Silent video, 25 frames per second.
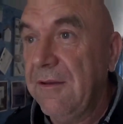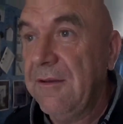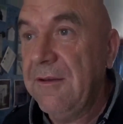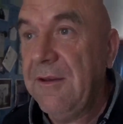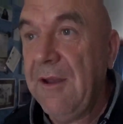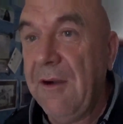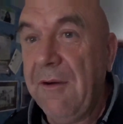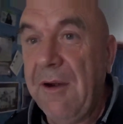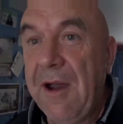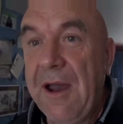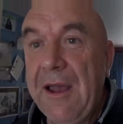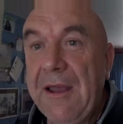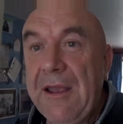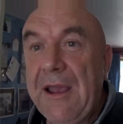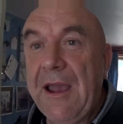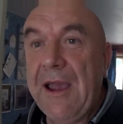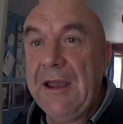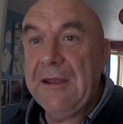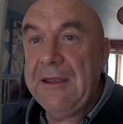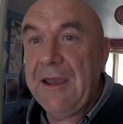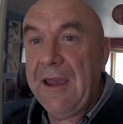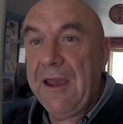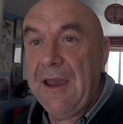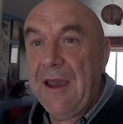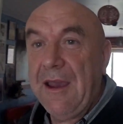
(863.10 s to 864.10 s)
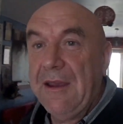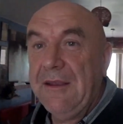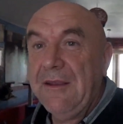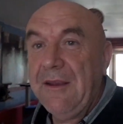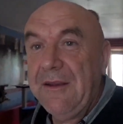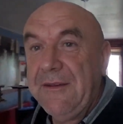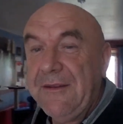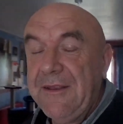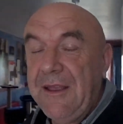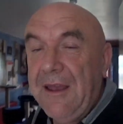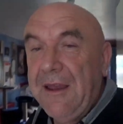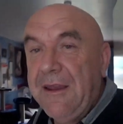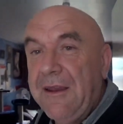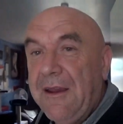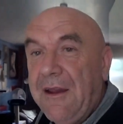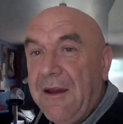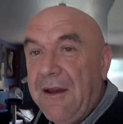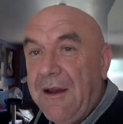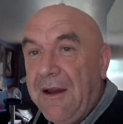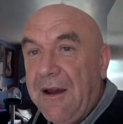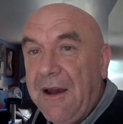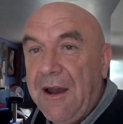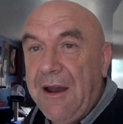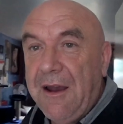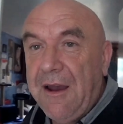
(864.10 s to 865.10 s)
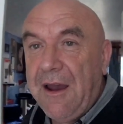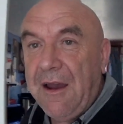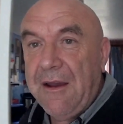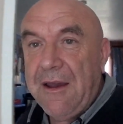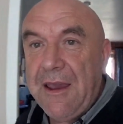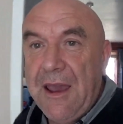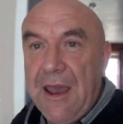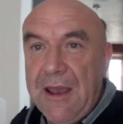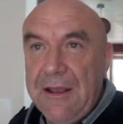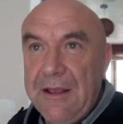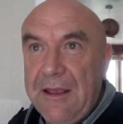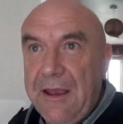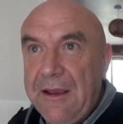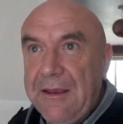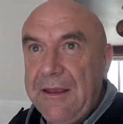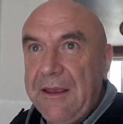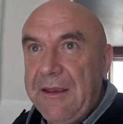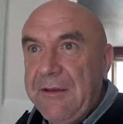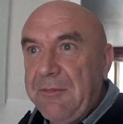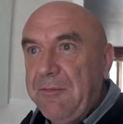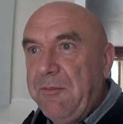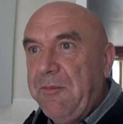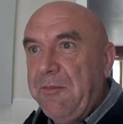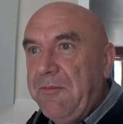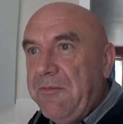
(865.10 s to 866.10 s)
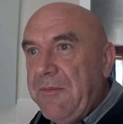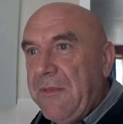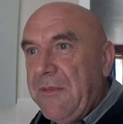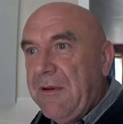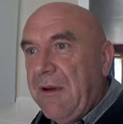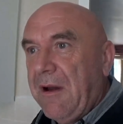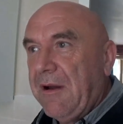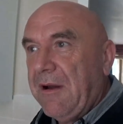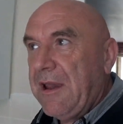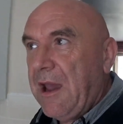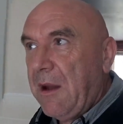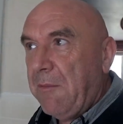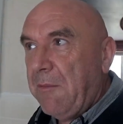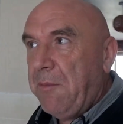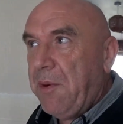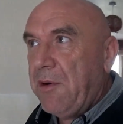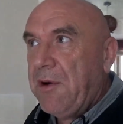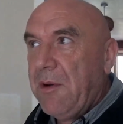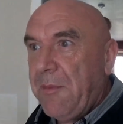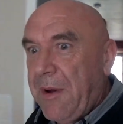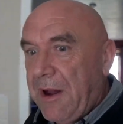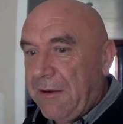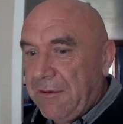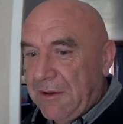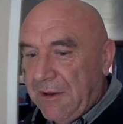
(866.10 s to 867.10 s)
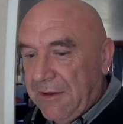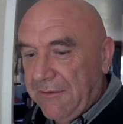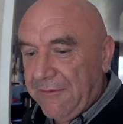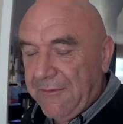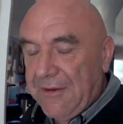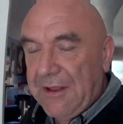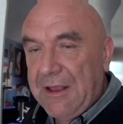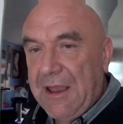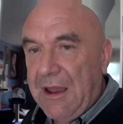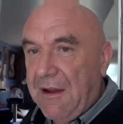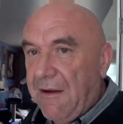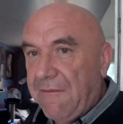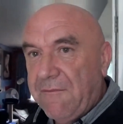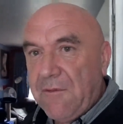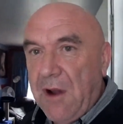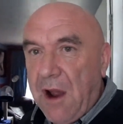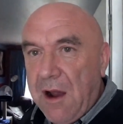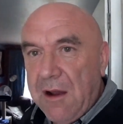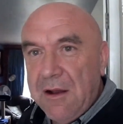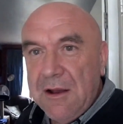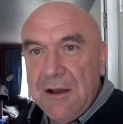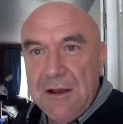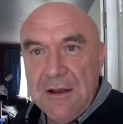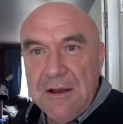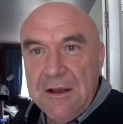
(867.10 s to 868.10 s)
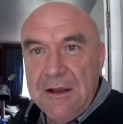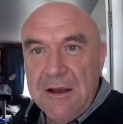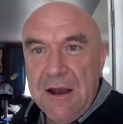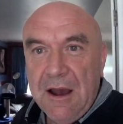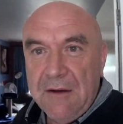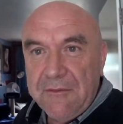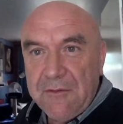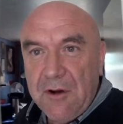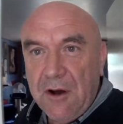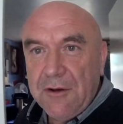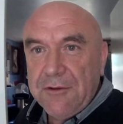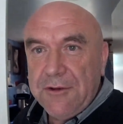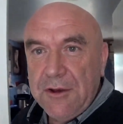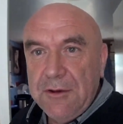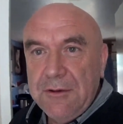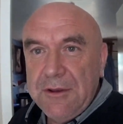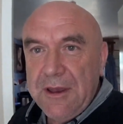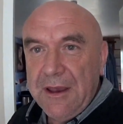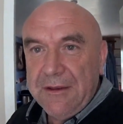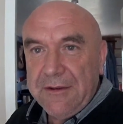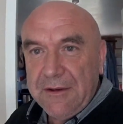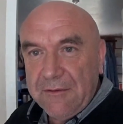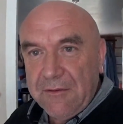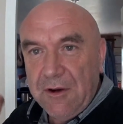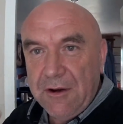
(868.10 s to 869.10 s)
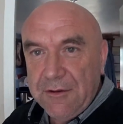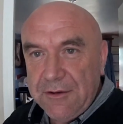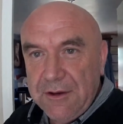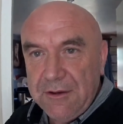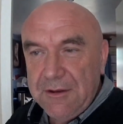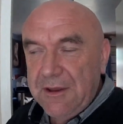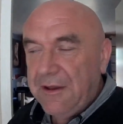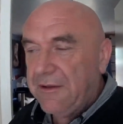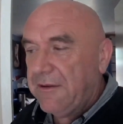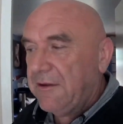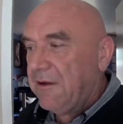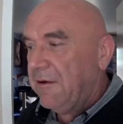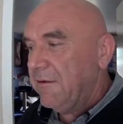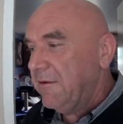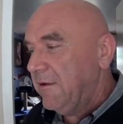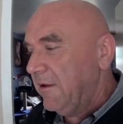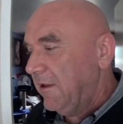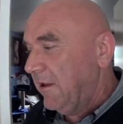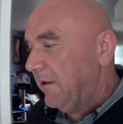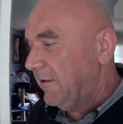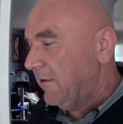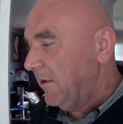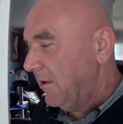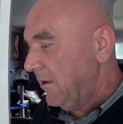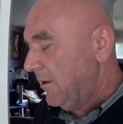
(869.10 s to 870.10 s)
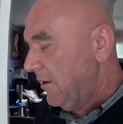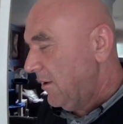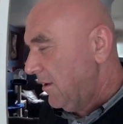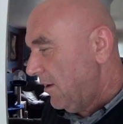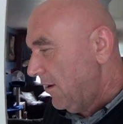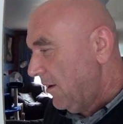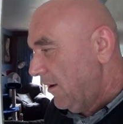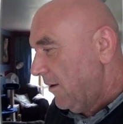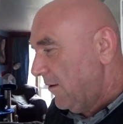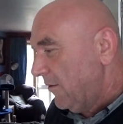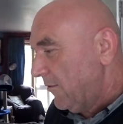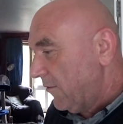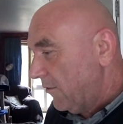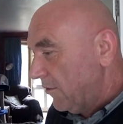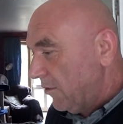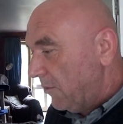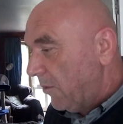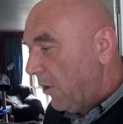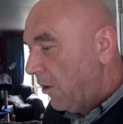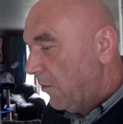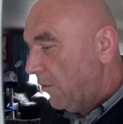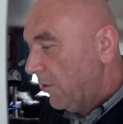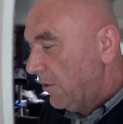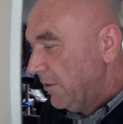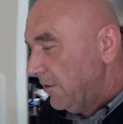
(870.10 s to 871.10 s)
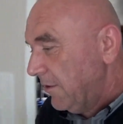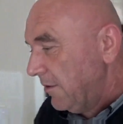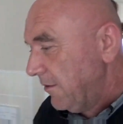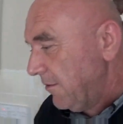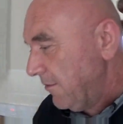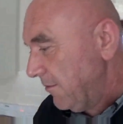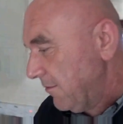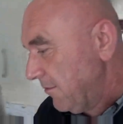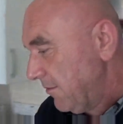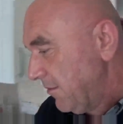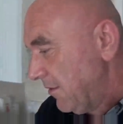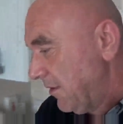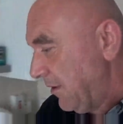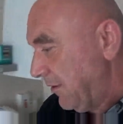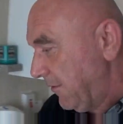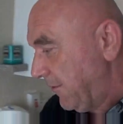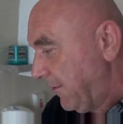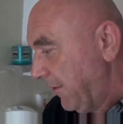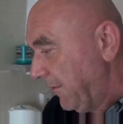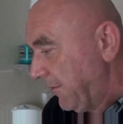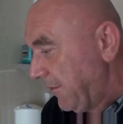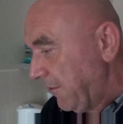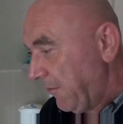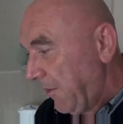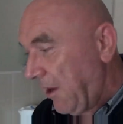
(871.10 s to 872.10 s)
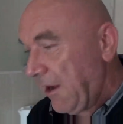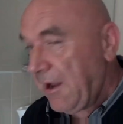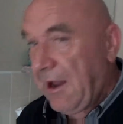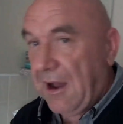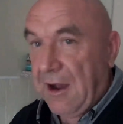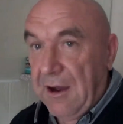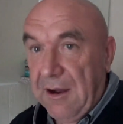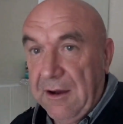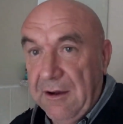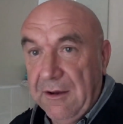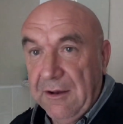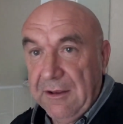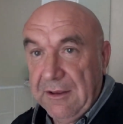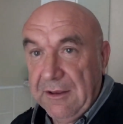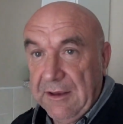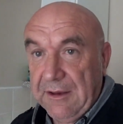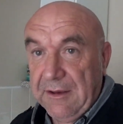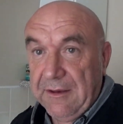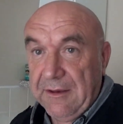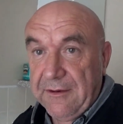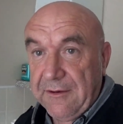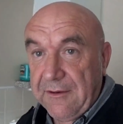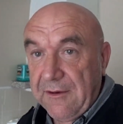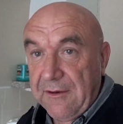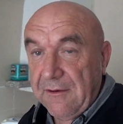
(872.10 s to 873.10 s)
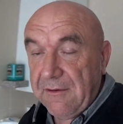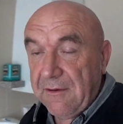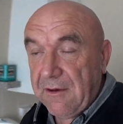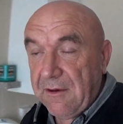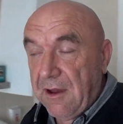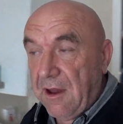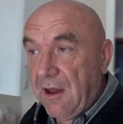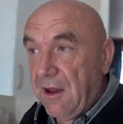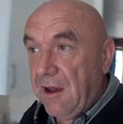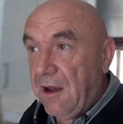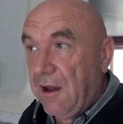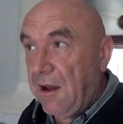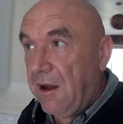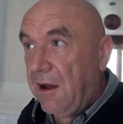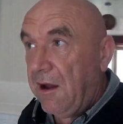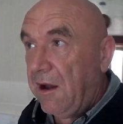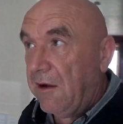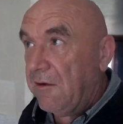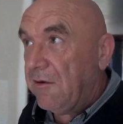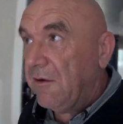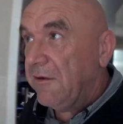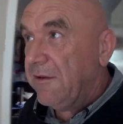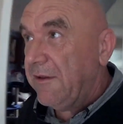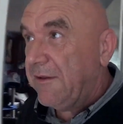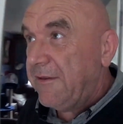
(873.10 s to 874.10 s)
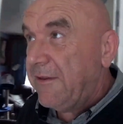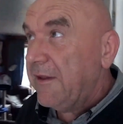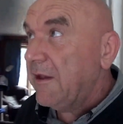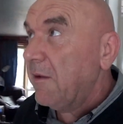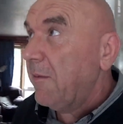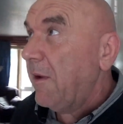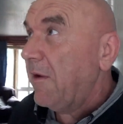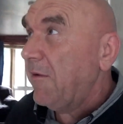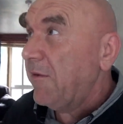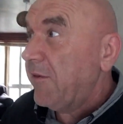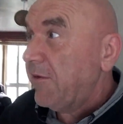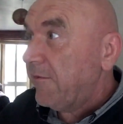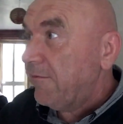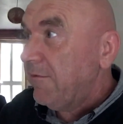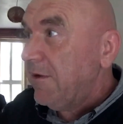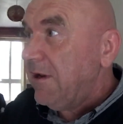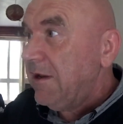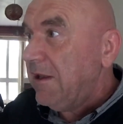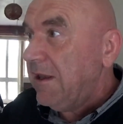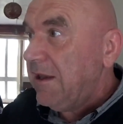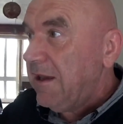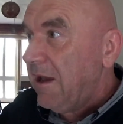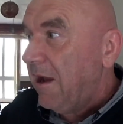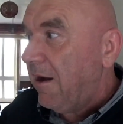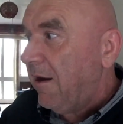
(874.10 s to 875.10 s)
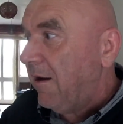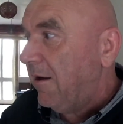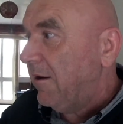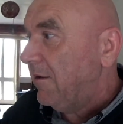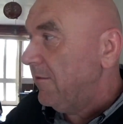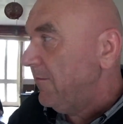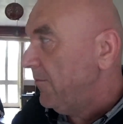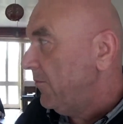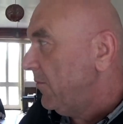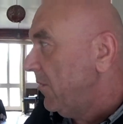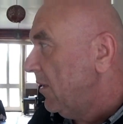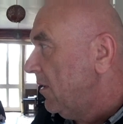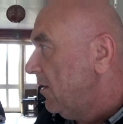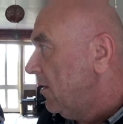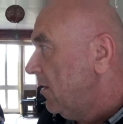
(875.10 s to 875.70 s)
you know, and, and, I, and that's like, I, I, get like this, you know, I get a bug about it and I feel like I've got, I've got to do this, I've got to do this, I've got to do this. So at the moment, in terms of my art at least, uh, I've got this thing about 3D art.